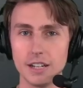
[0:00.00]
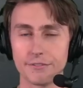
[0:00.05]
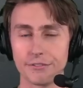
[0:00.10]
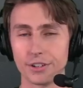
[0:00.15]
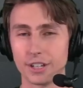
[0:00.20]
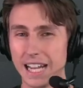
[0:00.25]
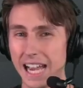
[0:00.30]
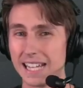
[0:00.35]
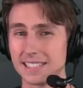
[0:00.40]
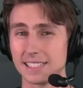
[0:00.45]
And
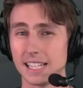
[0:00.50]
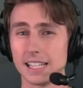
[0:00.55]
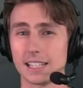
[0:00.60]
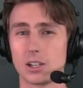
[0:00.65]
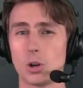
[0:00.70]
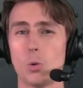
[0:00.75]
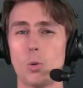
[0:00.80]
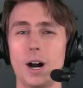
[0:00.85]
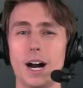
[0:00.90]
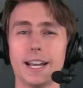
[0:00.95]
for guys like
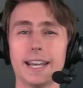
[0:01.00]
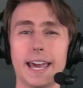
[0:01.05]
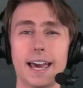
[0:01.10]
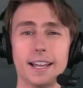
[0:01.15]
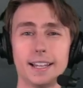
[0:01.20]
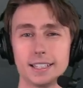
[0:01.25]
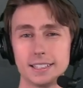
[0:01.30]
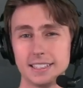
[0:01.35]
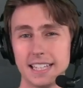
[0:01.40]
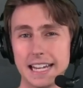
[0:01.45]
Kwon
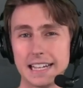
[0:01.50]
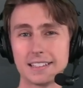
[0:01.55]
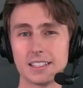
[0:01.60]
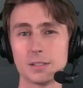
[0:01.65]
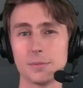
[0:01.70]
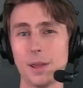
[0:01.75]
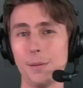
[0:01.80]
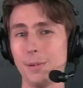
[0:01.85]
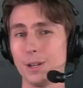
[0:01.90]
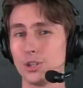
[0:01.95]

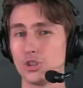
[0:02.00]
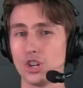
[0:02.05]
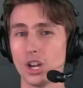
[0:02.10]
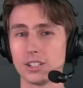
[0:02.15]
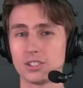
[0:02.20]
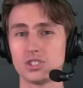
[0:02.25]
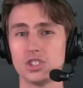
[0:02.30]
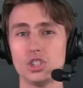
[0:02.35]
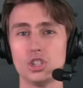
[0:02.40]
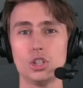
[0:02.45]
Alexander, maybe a
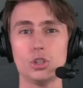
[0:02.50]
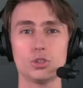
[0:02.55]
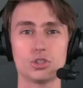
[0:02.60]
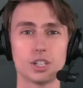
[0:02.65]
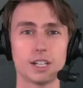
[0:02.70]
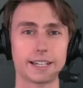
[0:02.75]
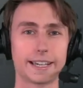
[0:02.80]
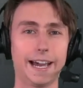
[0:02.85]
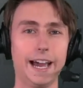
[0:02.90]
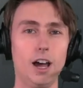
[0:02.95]
Justin
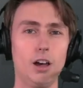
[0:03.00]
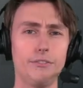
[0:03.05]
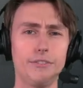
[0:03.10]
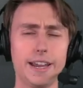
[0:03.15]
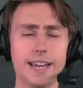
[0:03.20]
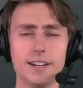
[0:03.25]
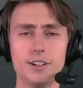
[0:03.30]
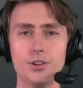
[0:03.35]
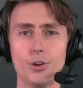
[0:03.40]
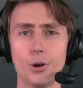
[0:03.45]
Houston, a Kyle
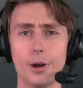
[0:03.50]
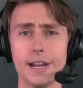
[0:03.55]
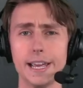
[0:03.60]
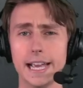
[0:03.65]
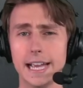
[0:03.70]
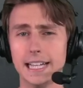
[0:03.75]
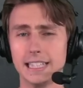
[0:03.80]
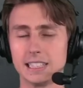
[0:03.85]
Van Noy,